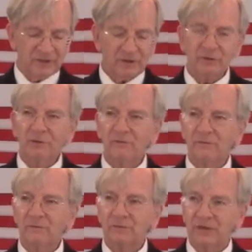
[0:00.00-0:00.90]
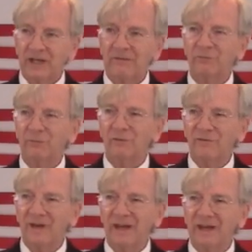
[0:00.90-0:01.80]
are you saved through
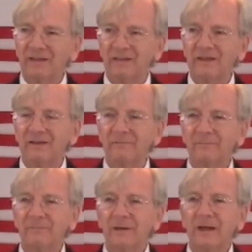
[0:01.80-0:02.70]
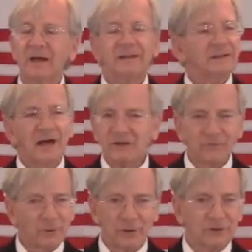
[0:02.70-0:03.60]
faith, not of
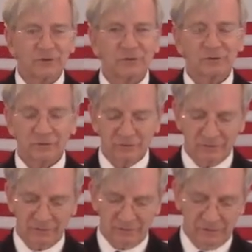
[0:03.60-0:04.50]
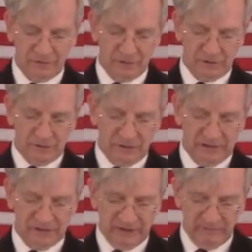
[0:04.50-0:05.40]
works,
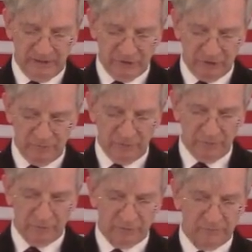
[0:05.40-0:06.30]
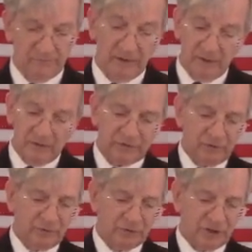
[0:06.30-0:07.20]
lest any man should boast.
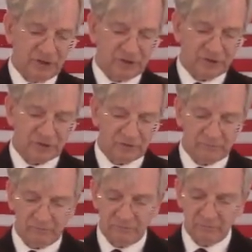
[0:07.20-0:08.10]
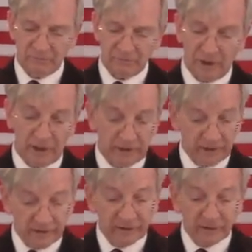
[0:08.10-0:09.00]
So Jesus taught
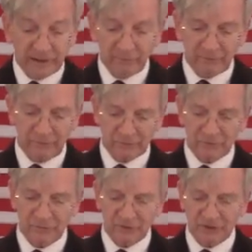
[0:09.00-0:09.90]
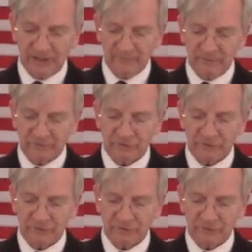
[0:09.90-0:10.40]
it clearly with those two examples.